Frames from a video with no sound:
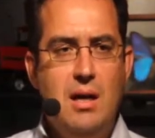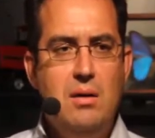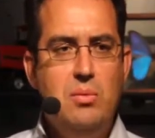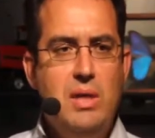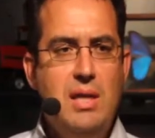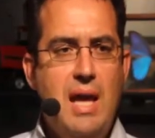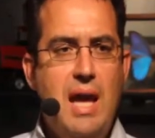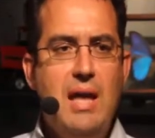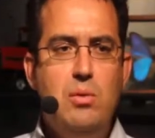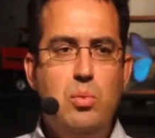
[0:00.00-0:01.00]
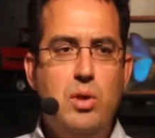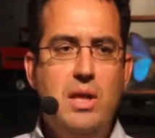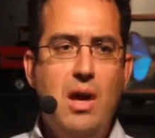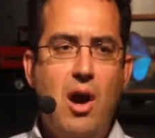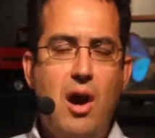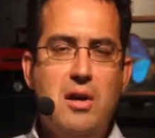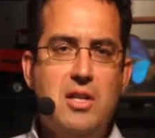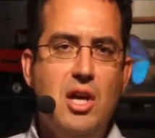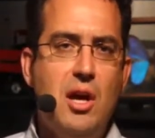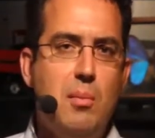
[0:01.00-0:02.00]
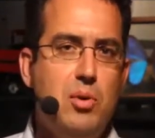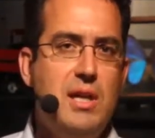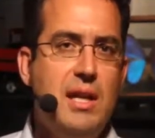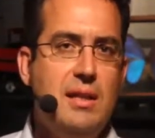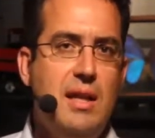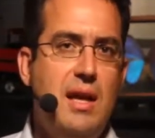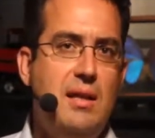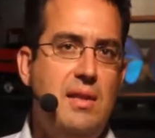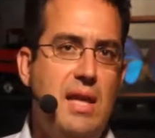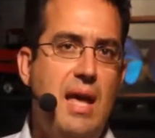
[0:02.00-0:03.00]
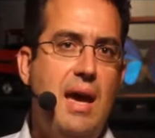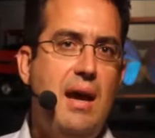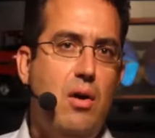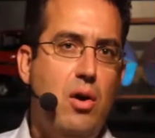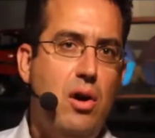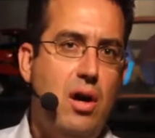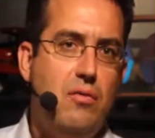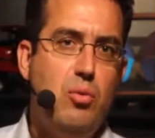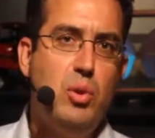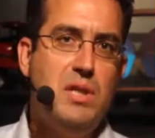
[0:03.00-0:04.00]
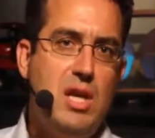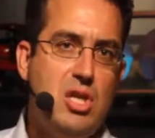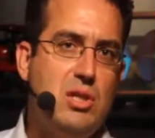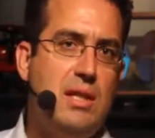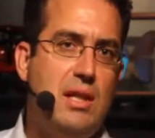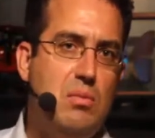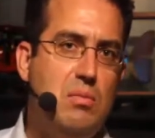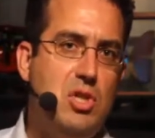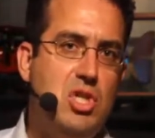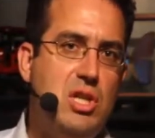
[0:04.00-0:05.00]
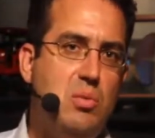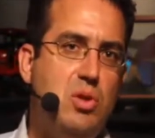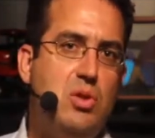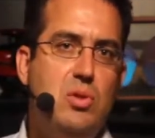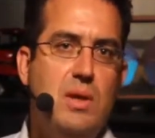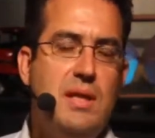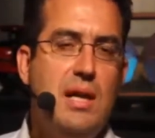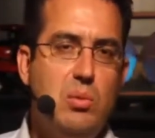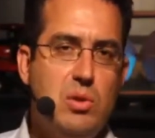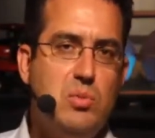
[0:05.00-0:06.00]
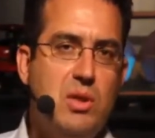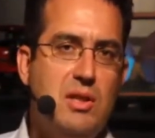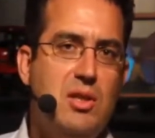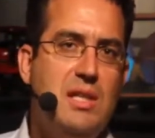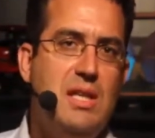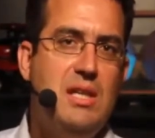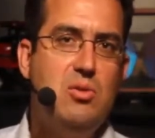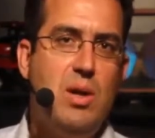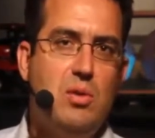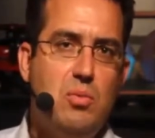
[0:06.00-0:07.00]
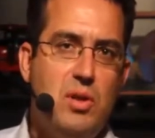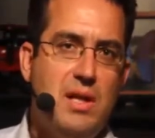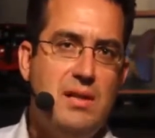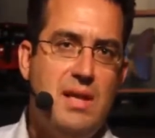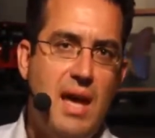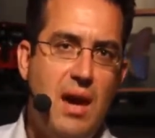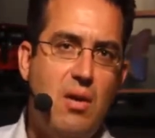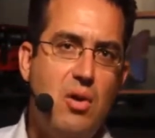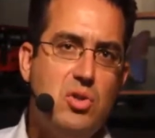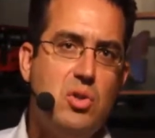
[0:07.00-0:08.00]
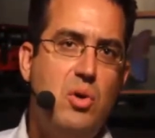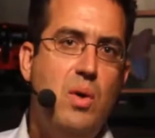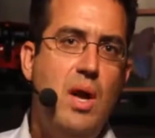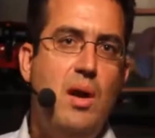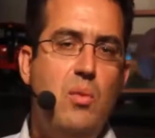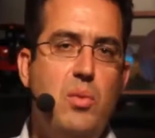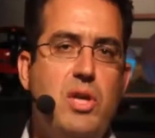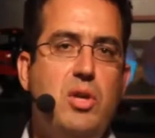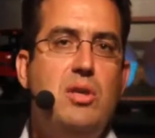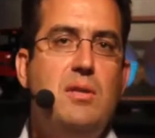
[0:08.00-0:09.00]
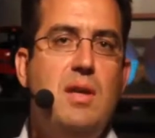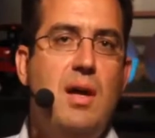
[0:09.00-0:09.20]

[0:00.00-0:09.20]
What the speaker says: we had a really hard time predicting the error of rotation that the machine would do, and that was really the key, trying to predict the error so we could